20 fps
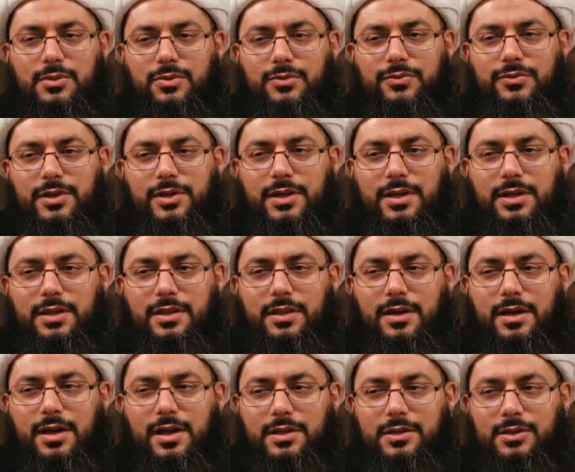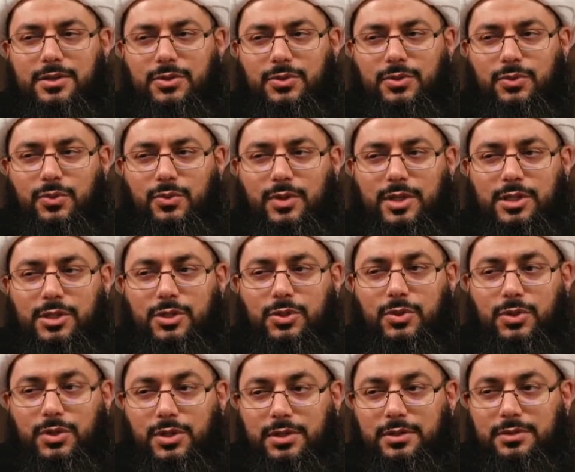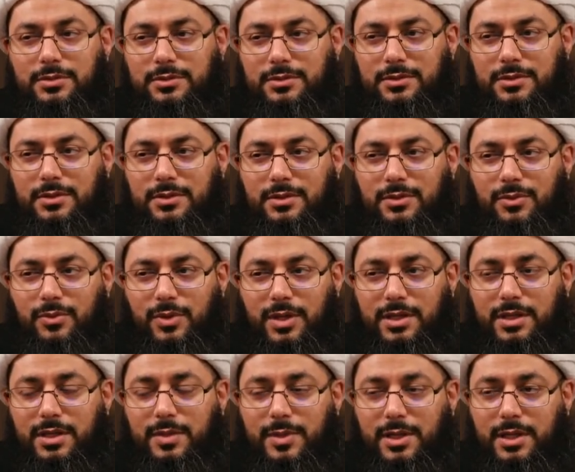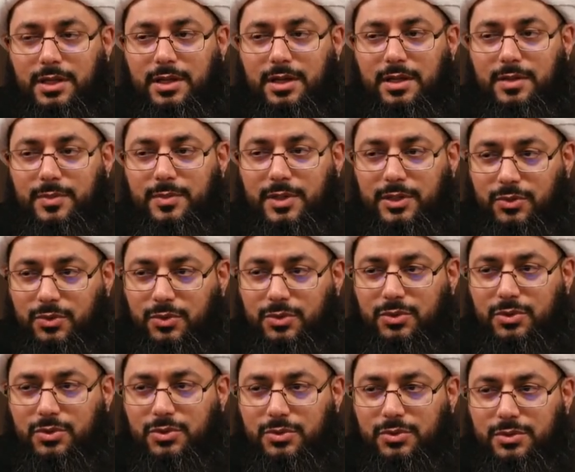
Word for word: if I, I am your authority, then Ali is your authority.